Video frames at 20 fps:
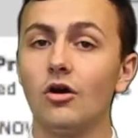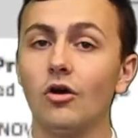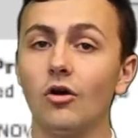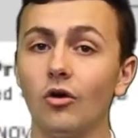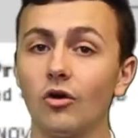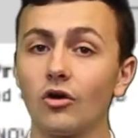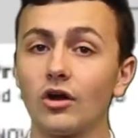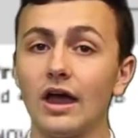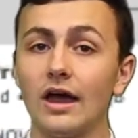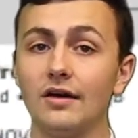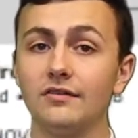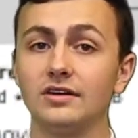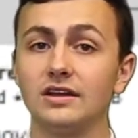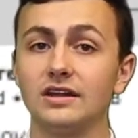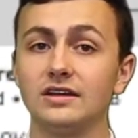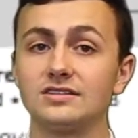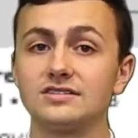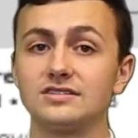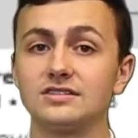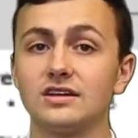or
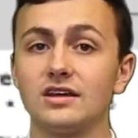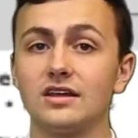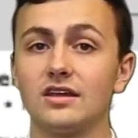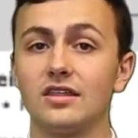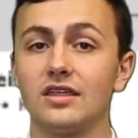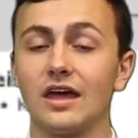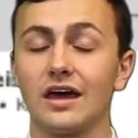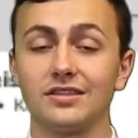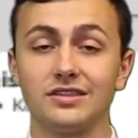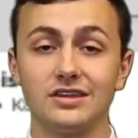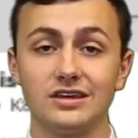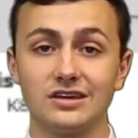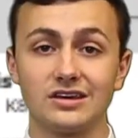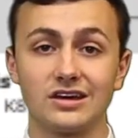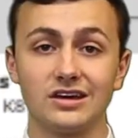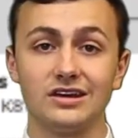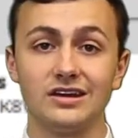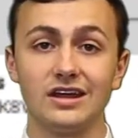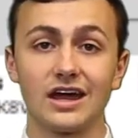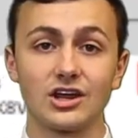evidence that the
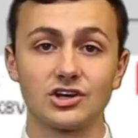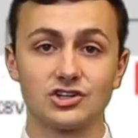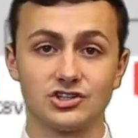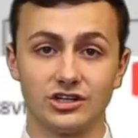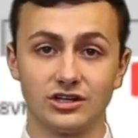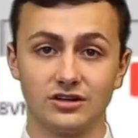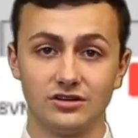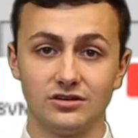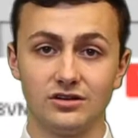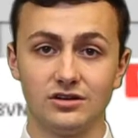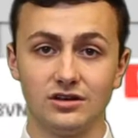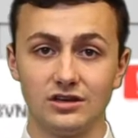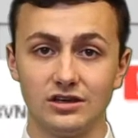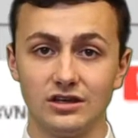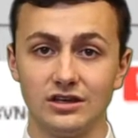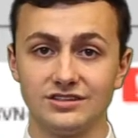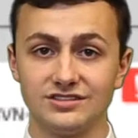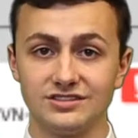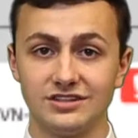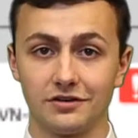connection
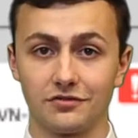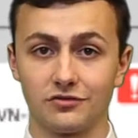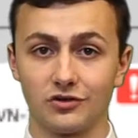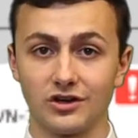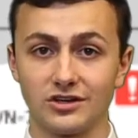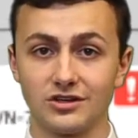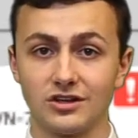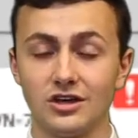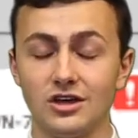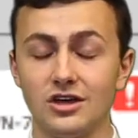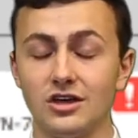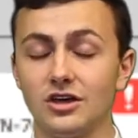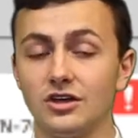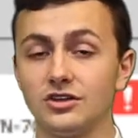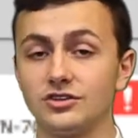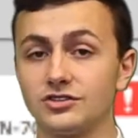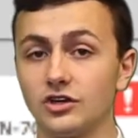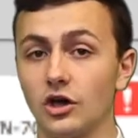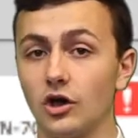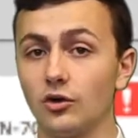is different,
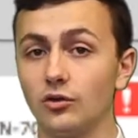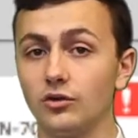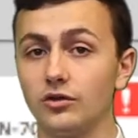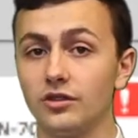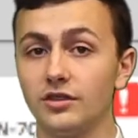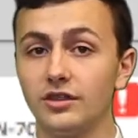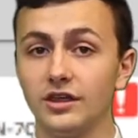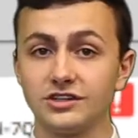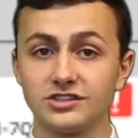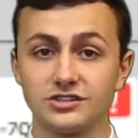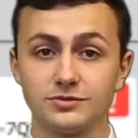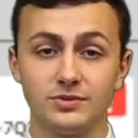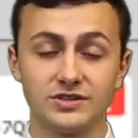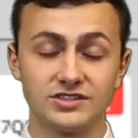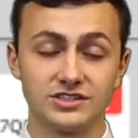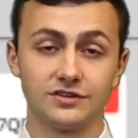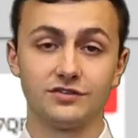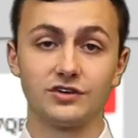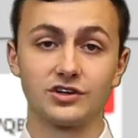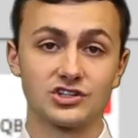so this
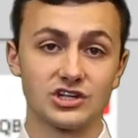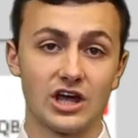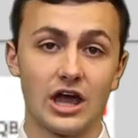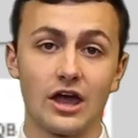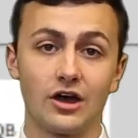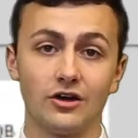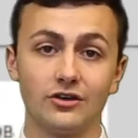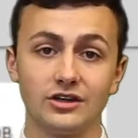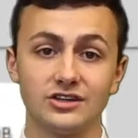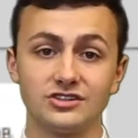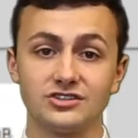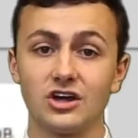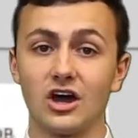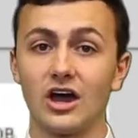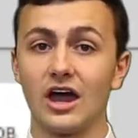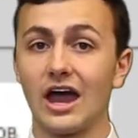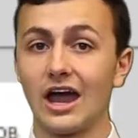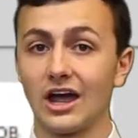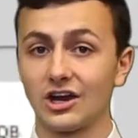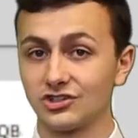specific child is
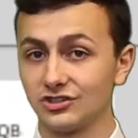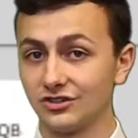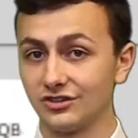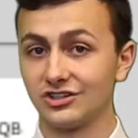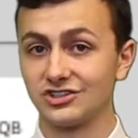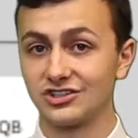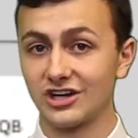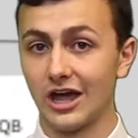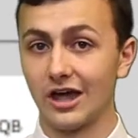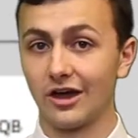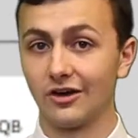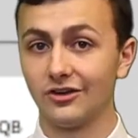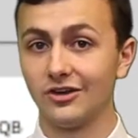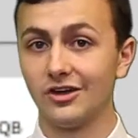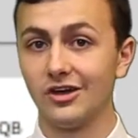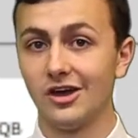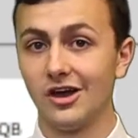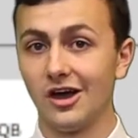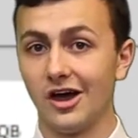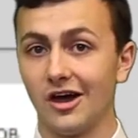not actually the child
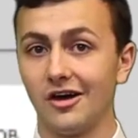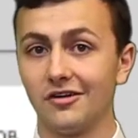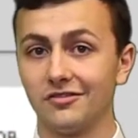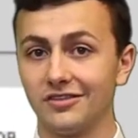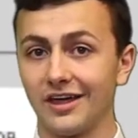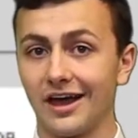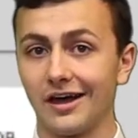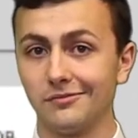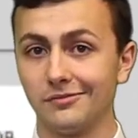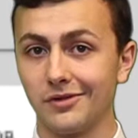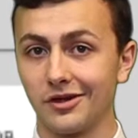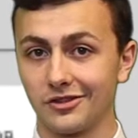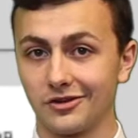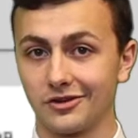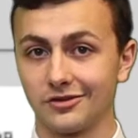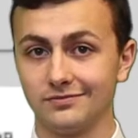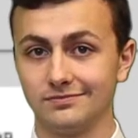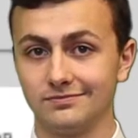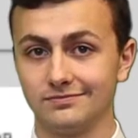of that mother.